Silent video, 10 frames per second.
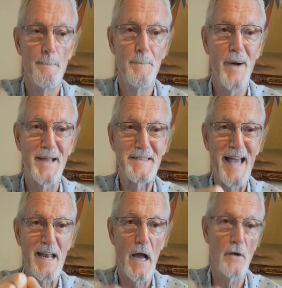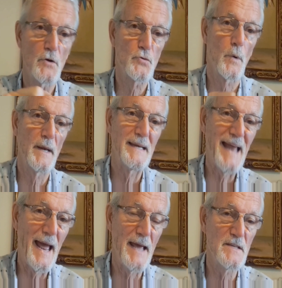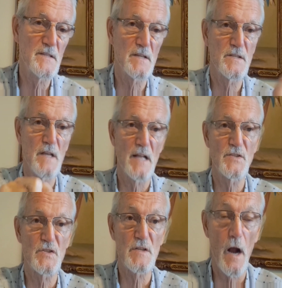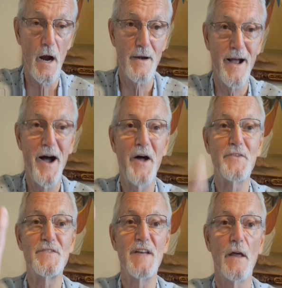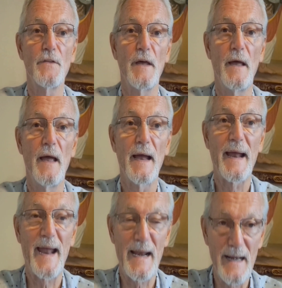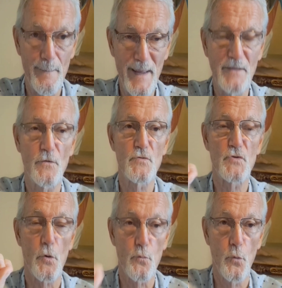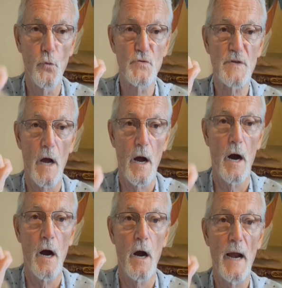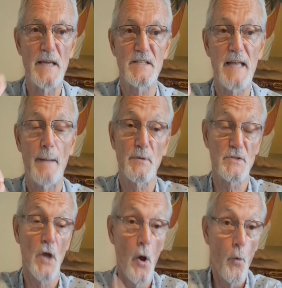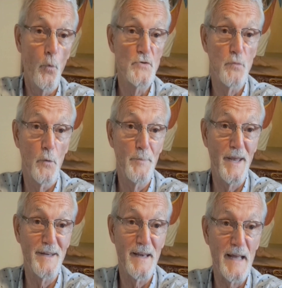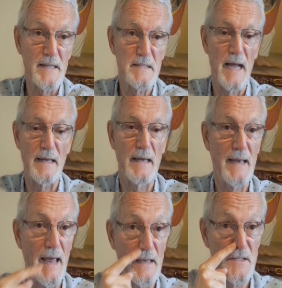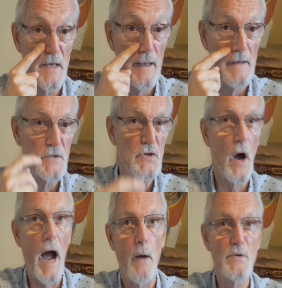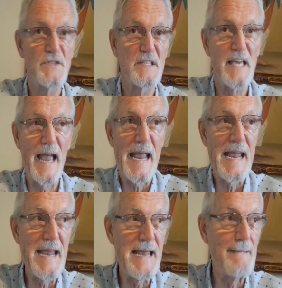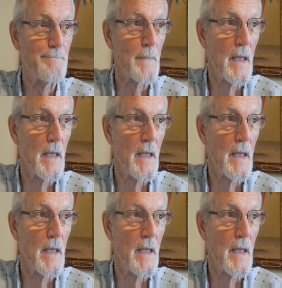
But that 120 days does not start until the reglamentos, the rules, are established, which will be in the next 90 days. So I would say